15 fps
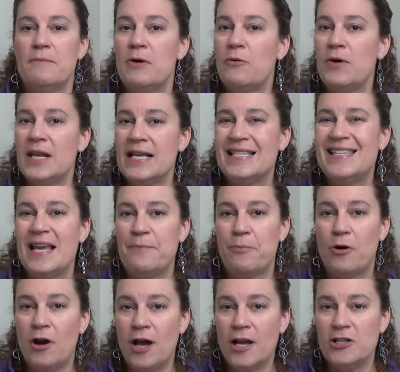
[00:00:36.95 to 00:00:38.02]
But when I say
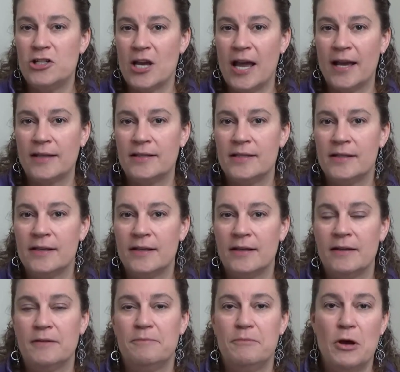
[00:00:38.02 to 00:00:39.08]
project,
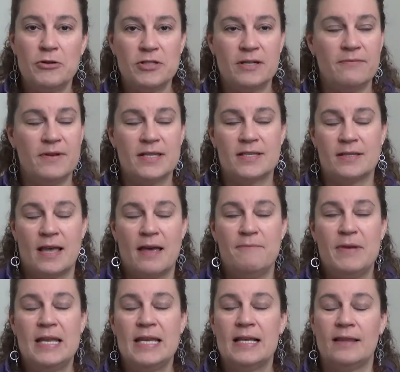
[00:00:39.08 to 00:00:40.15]
most of us
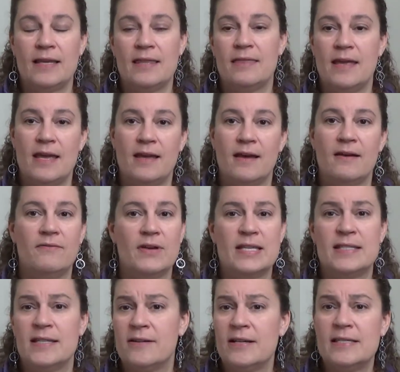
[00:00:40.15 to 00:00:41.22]
immediately think of a
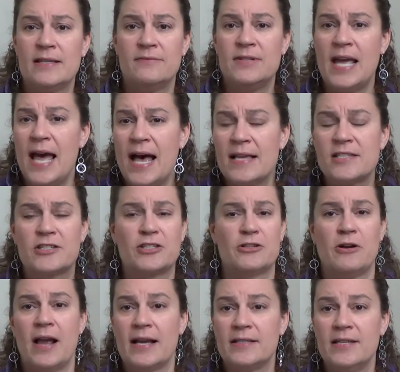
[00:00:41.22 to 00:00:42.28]
series of tasks
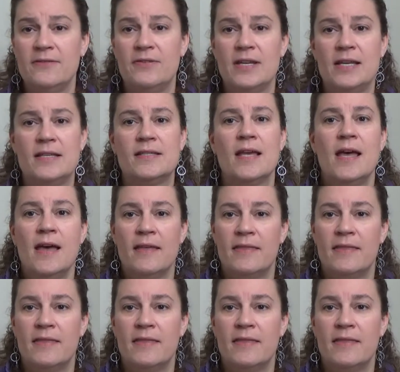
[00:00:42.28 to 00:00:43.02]
or activities